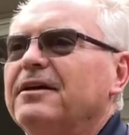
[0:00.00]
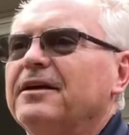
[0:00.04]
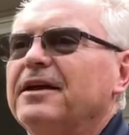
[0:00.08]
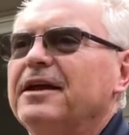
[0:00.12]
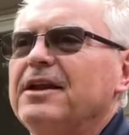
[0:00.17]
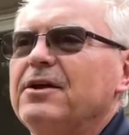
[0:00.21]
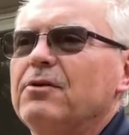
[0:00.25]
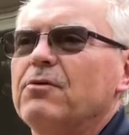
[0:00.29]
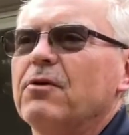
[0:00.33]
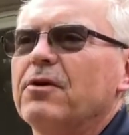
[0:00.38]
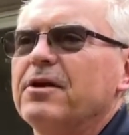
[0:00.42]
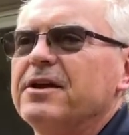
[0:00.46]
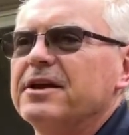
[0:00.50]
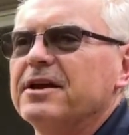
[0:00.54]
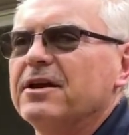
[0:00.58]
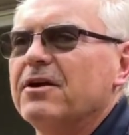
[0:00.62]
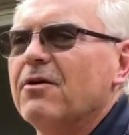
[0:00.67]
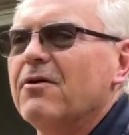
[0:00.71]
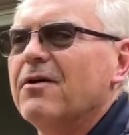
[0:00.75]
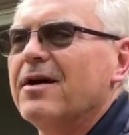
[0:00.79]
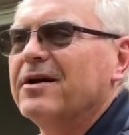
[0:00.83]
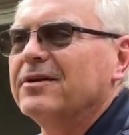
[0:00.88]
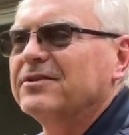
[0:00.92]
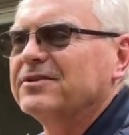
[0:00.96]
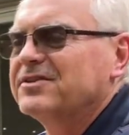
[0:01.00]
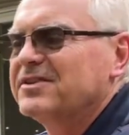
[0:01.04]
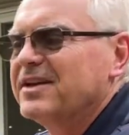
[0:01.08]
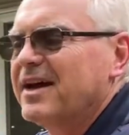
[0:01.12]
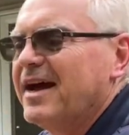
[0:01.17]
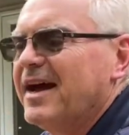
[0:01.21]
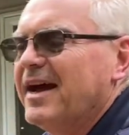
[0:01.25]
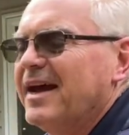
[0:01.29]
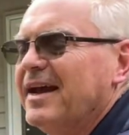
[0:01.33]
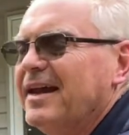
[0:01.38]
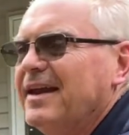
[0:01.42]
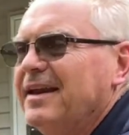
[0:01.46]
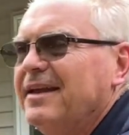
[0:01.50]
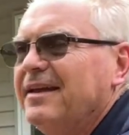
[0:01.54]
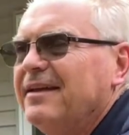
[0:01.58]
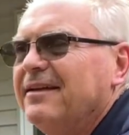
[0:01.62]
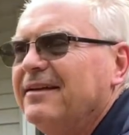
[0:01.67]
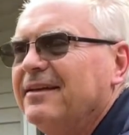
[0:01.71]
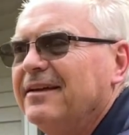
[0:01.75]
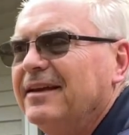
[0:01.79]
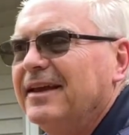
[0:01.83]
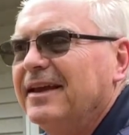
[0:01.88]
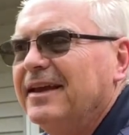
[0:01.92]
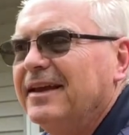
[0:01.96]
anywhere you go outside.
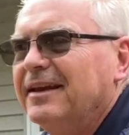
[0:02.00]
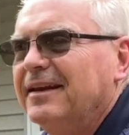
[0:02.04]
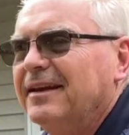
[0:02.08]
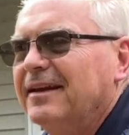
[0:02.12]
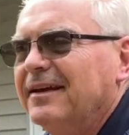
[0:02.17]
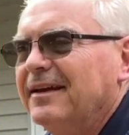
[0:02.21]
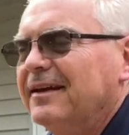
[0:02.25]
And